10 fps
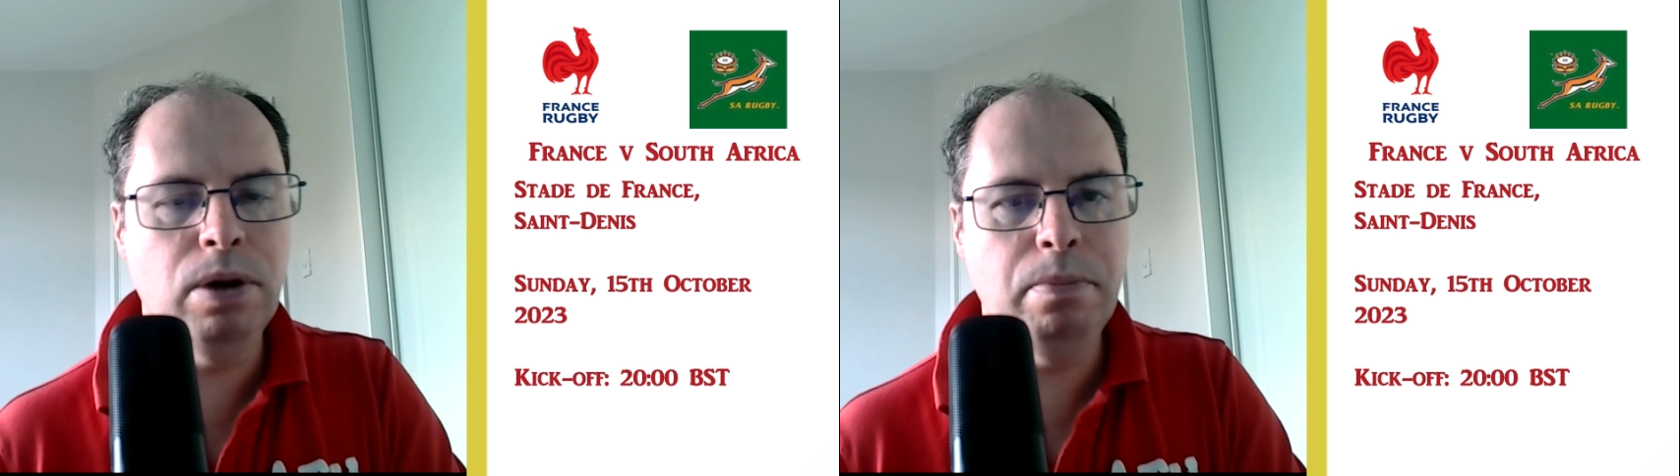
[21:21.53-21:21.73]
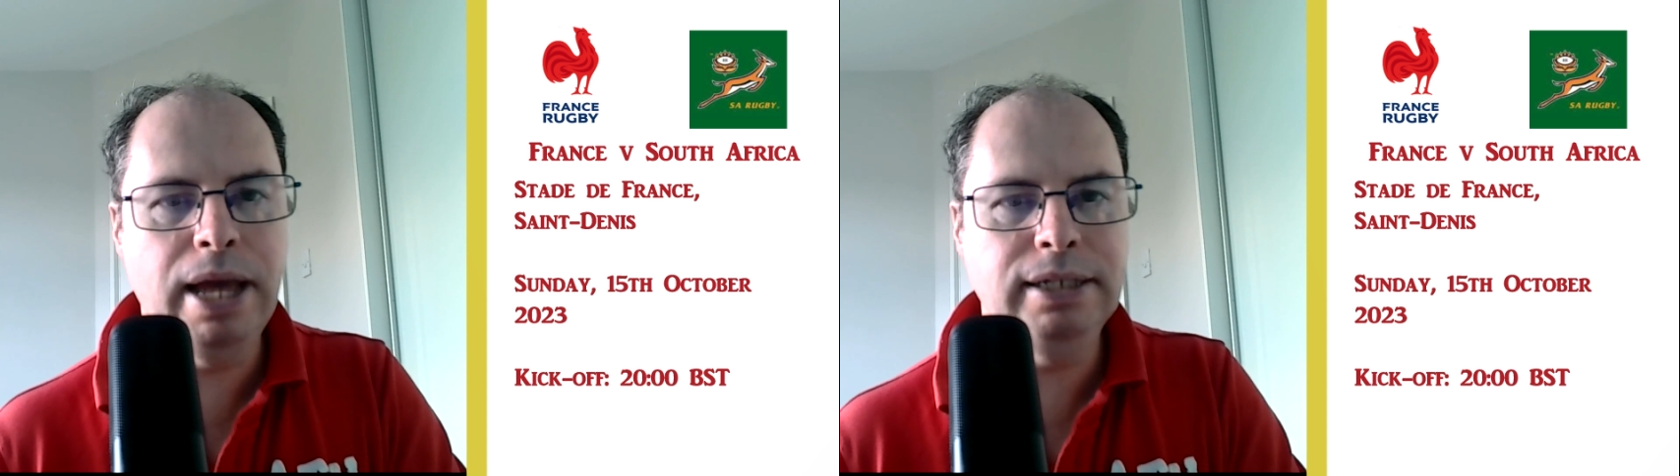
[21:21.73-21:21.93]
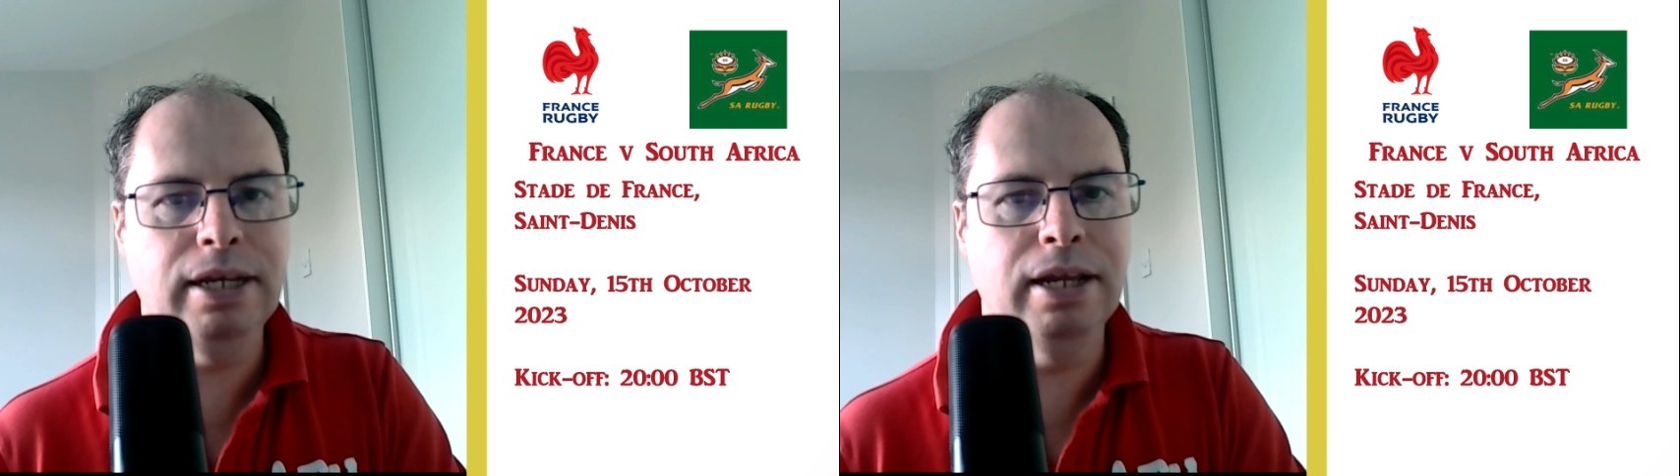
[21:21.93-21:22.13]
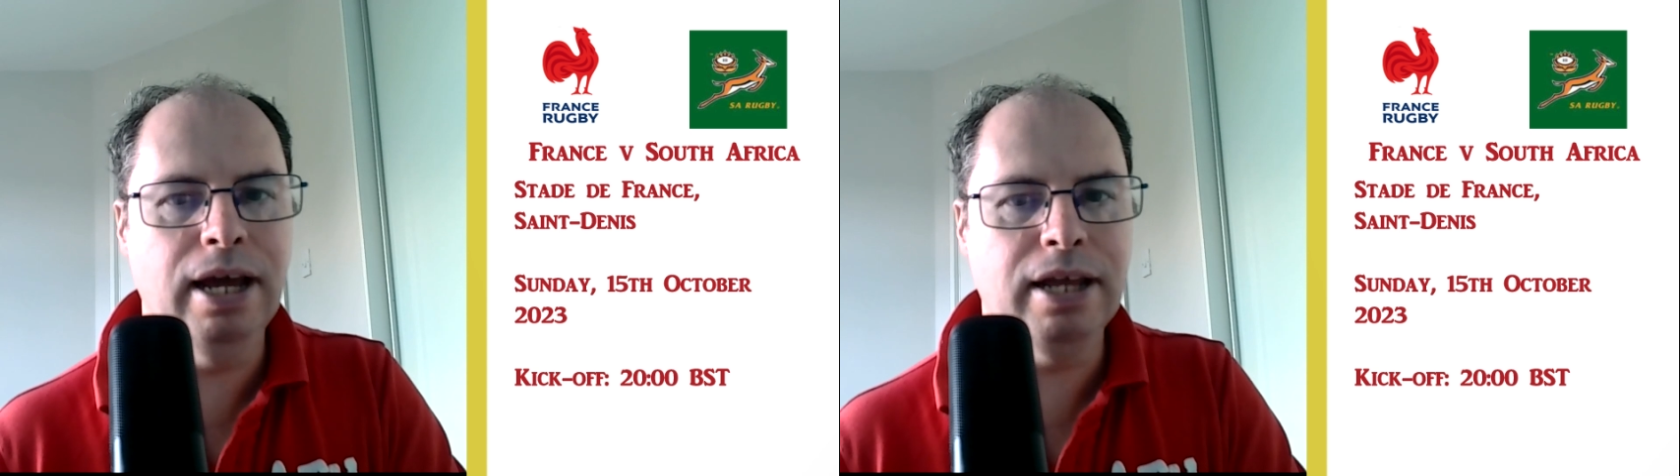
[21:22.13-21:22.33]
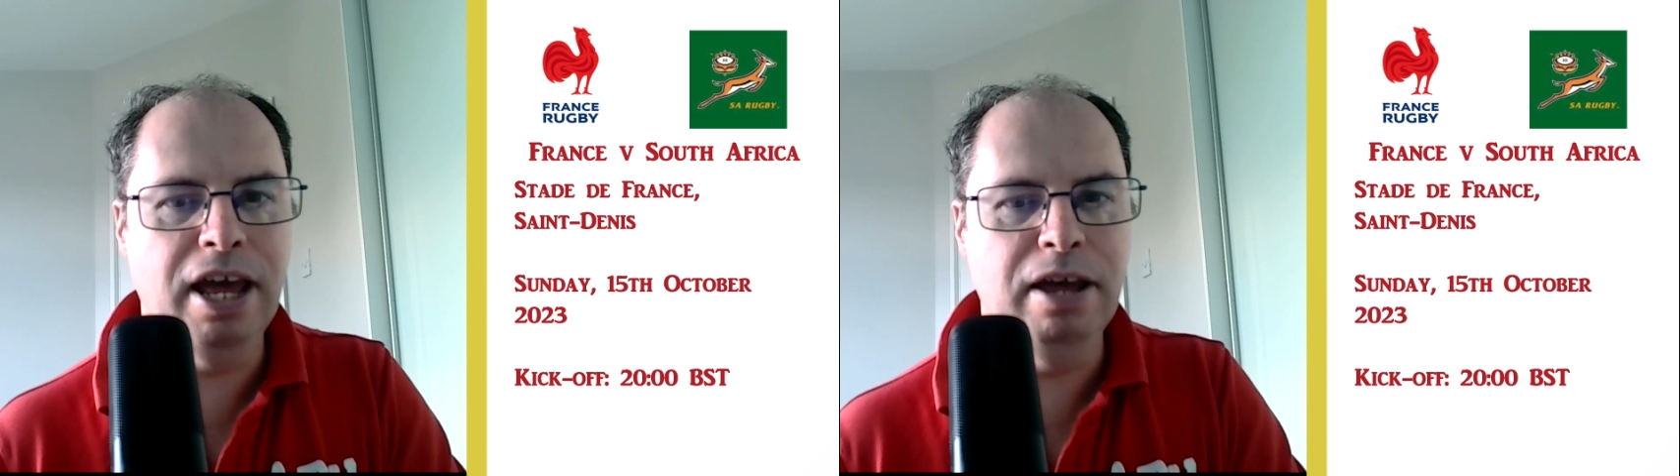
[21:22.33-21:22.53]
Africa were
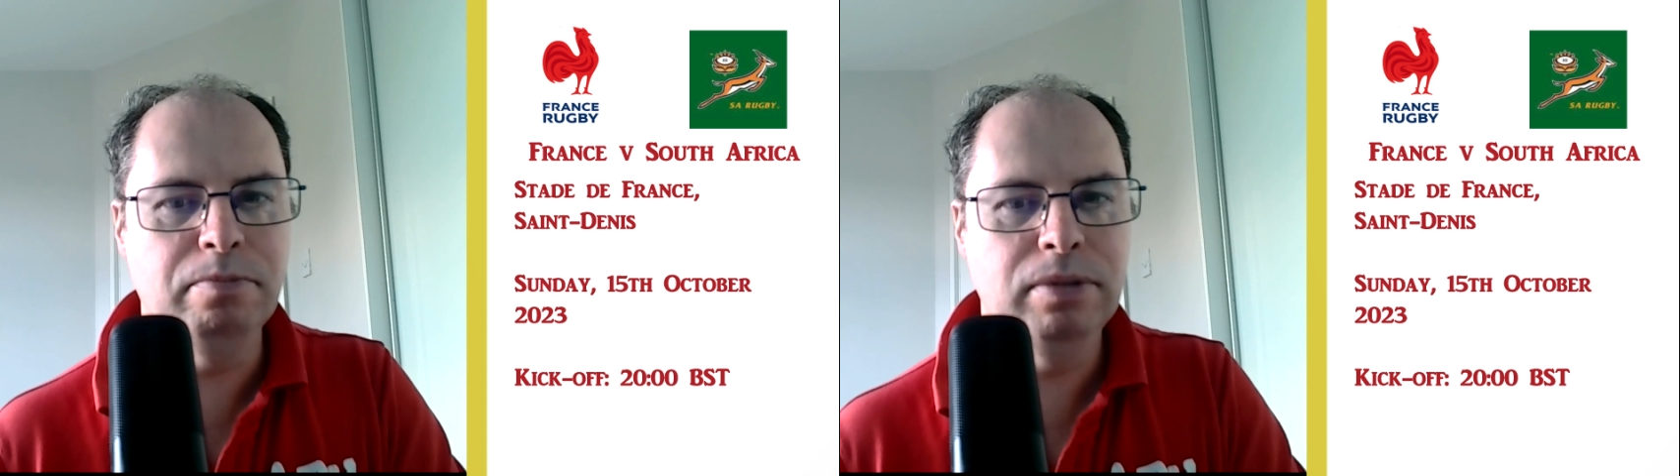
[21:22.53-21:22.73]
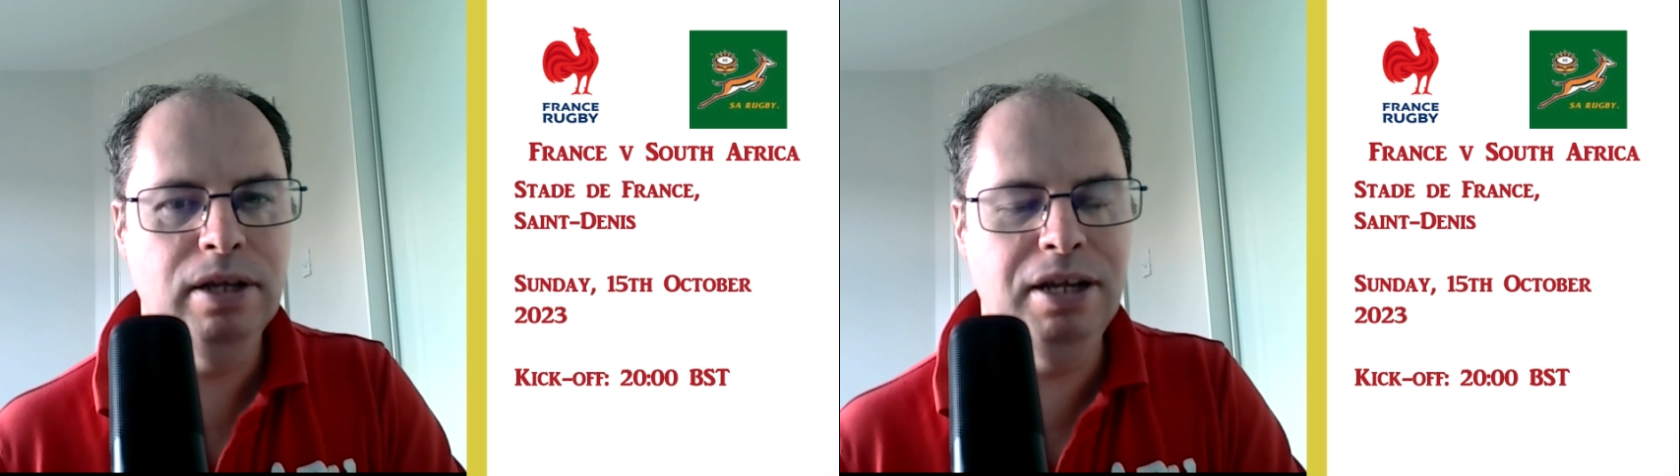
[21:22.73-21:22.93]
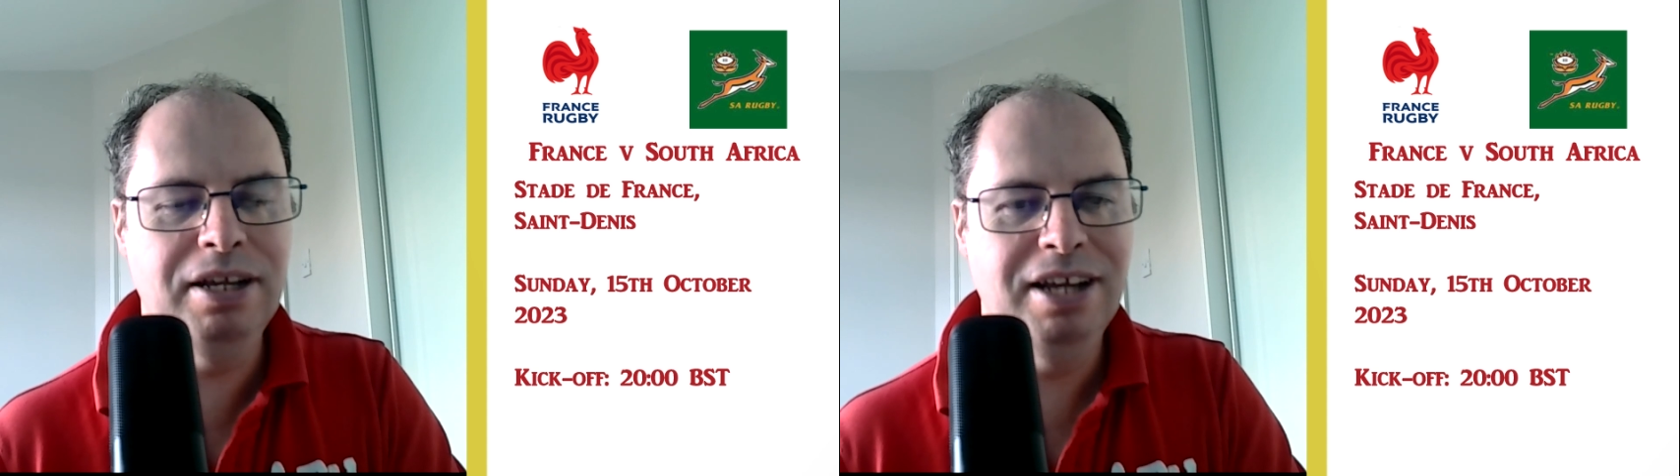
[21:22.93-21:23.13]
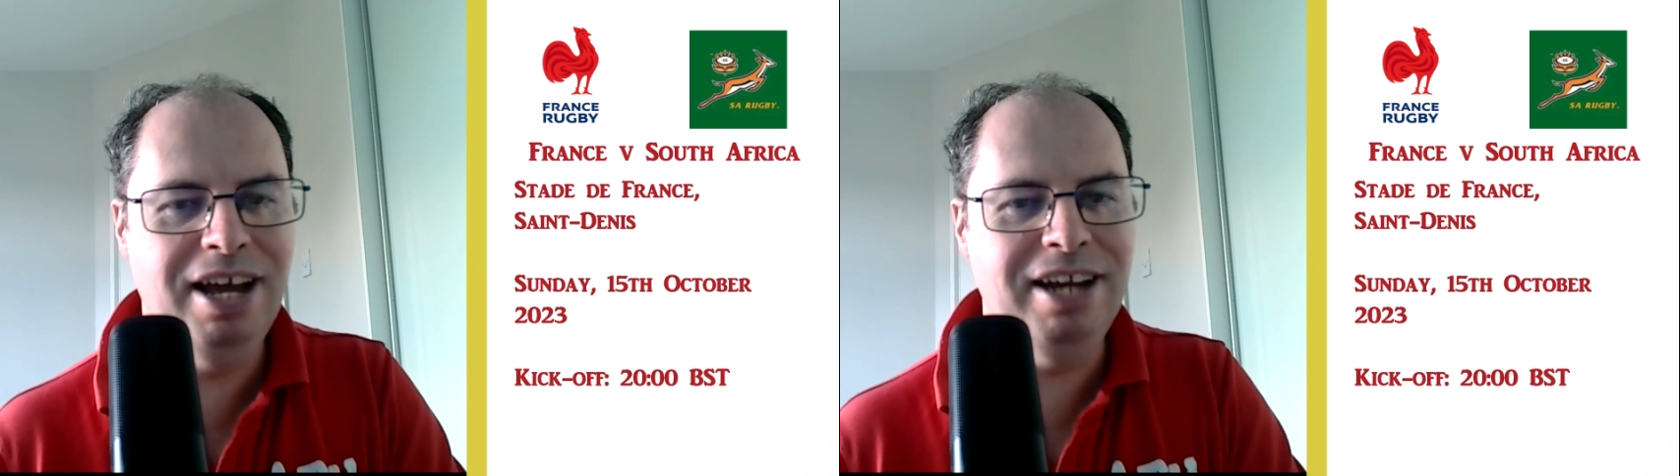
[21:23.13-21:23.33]
amazing in that game.